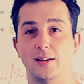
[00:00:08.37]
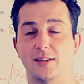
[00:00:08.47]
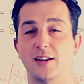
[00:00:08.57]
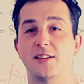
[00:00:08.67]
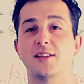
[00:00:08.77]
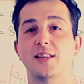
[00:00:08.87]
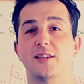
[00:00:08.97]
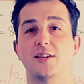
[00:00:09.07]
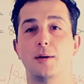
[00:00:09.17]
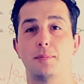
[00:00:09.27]
Decided to set
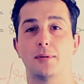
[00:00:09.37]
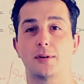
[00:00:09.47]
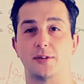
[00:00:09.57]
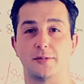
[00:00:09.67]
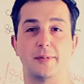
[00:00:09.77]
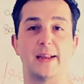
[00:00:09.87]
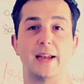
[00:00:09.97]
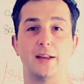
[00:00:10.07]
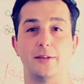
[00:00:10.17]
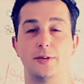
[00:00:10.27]
this up because we've been
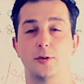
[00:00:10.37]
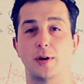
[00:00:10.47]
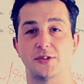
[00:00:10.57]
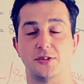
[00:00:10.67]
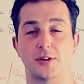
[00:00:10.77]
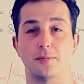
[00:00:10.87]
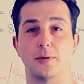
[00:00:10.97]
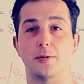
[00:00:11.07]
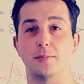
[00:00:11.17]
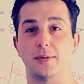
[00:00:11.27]
getting a few questions coming
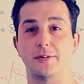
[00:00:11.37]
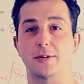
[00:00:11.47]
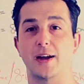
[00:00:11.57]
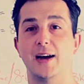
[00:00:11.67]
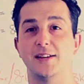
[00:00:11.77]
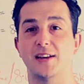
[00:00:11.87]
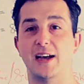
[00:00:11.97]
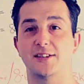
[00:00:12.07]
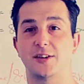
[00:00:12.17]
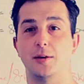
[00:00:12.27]
through from different guys
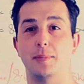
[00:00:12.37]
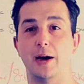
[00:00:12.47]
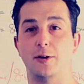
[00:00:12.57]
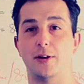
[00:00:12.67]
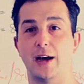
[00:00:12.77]
asking about